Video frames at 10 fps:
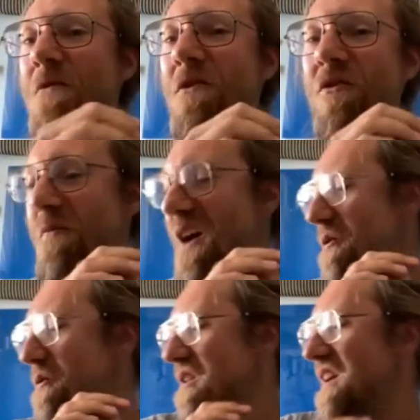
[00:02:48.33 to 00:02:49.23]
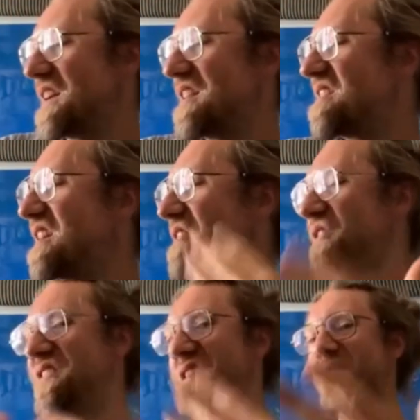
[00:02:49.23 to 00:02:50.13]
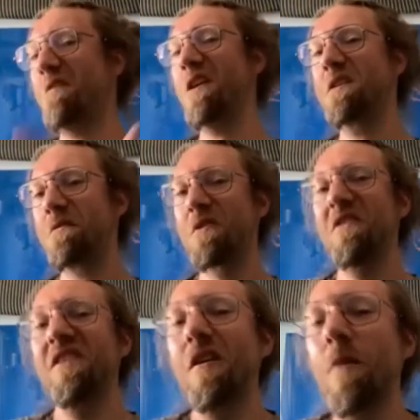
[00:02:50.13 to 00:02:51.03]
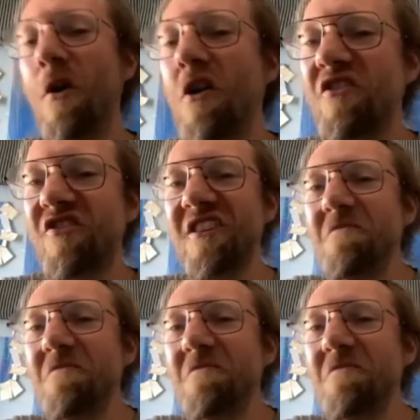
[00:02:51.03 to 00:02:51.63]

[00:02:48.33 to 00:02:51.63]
different to mine. I really like it. It's nice to see a very different approach.